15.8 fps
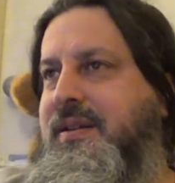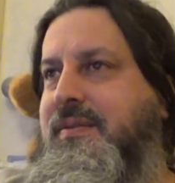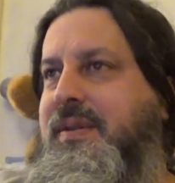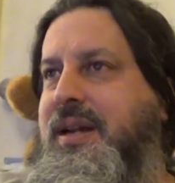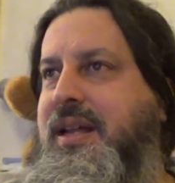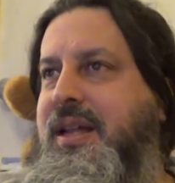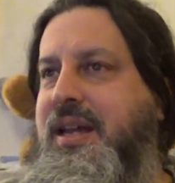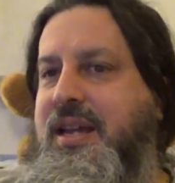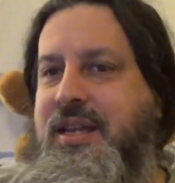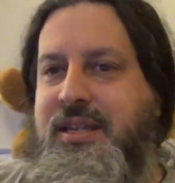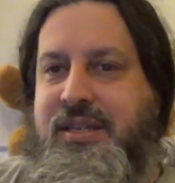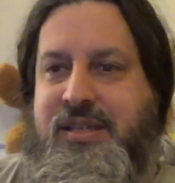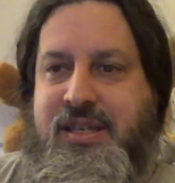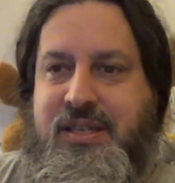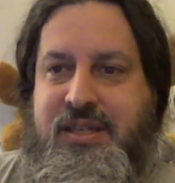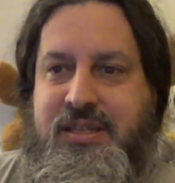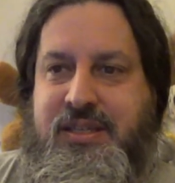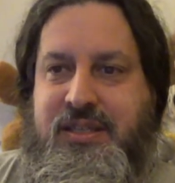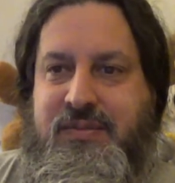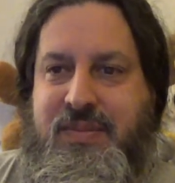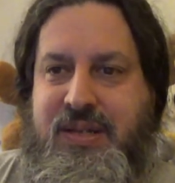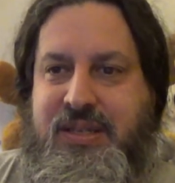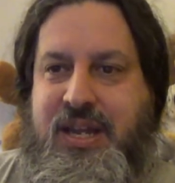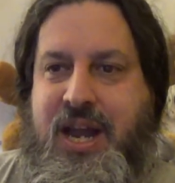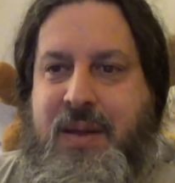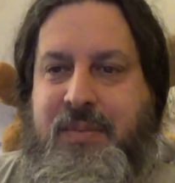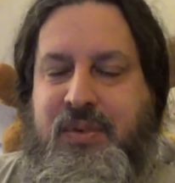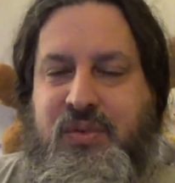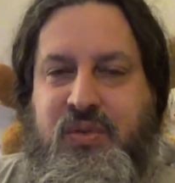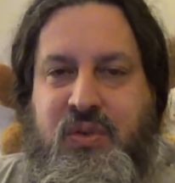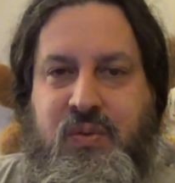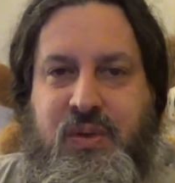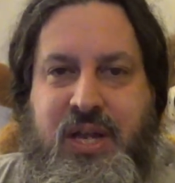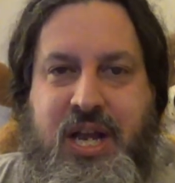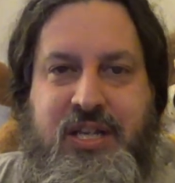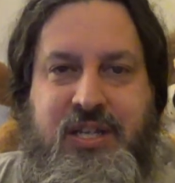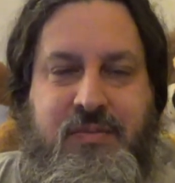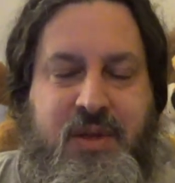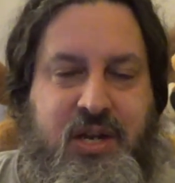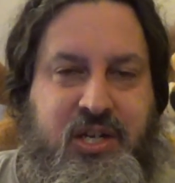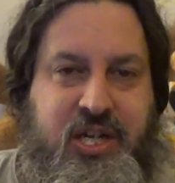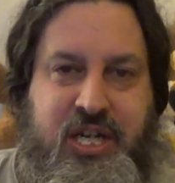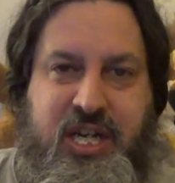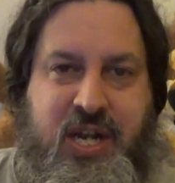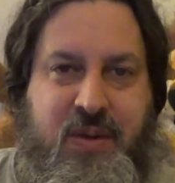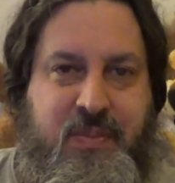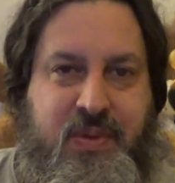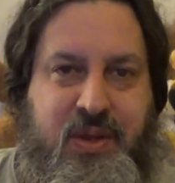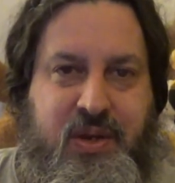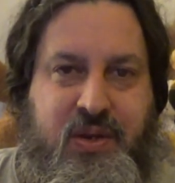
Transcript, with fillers: but I think is that this is my time to sort of relax. I'm not checking up on the